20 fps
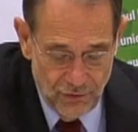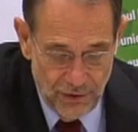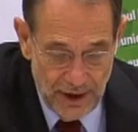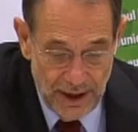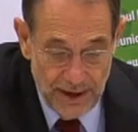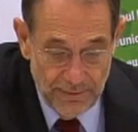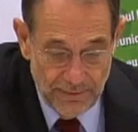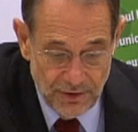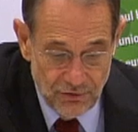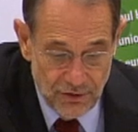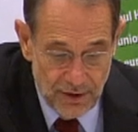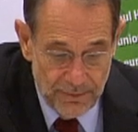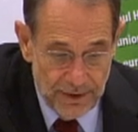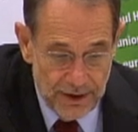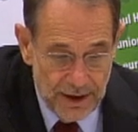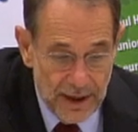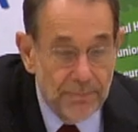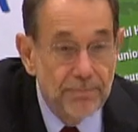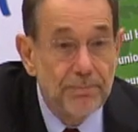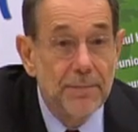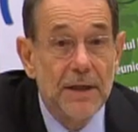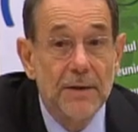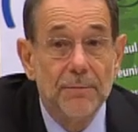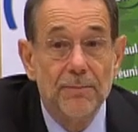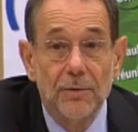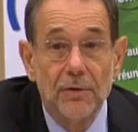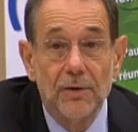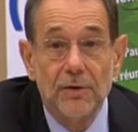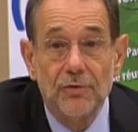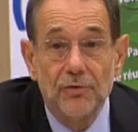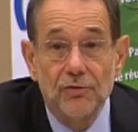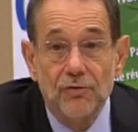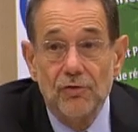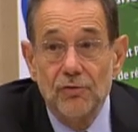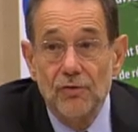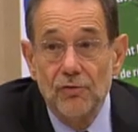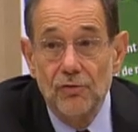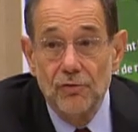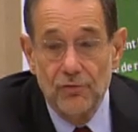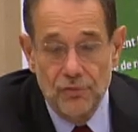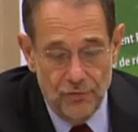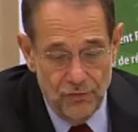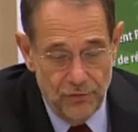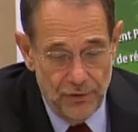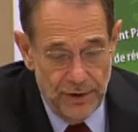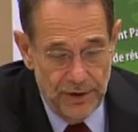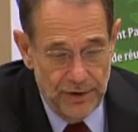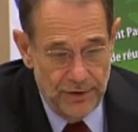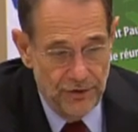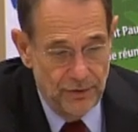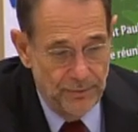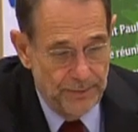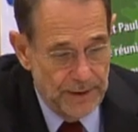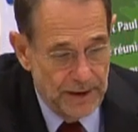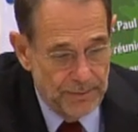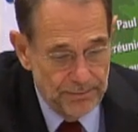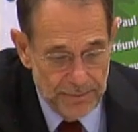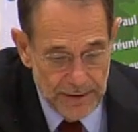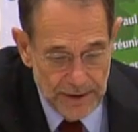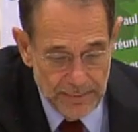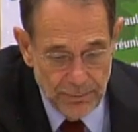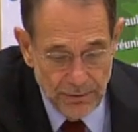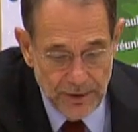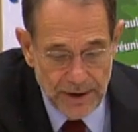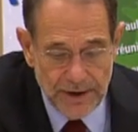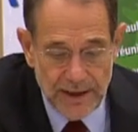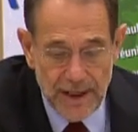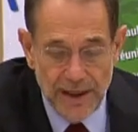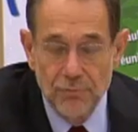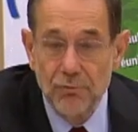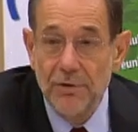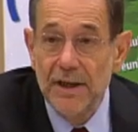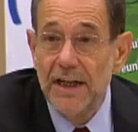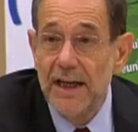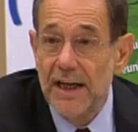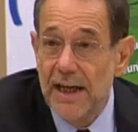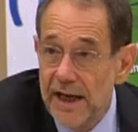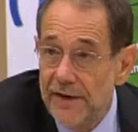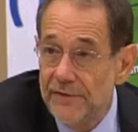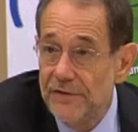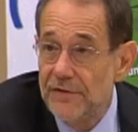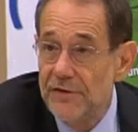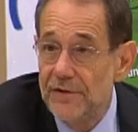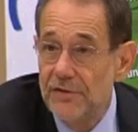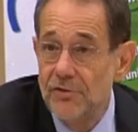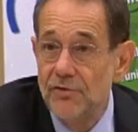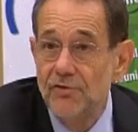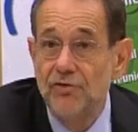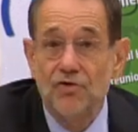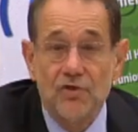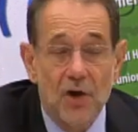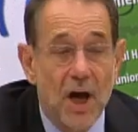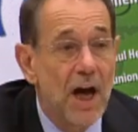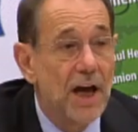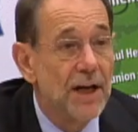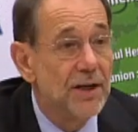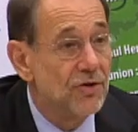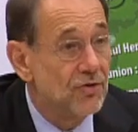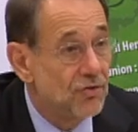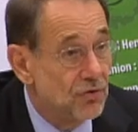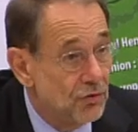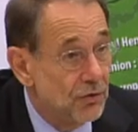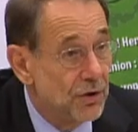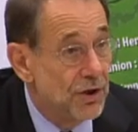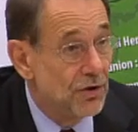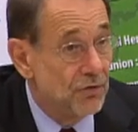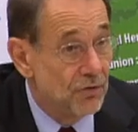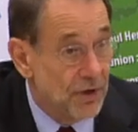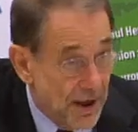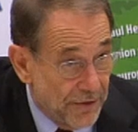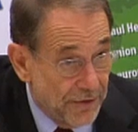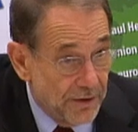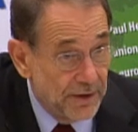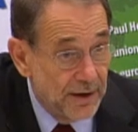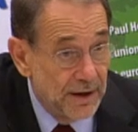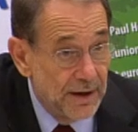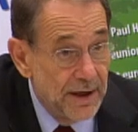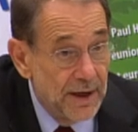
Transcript: him, to the American people, to you, to the European people, is that we have to try to do it together.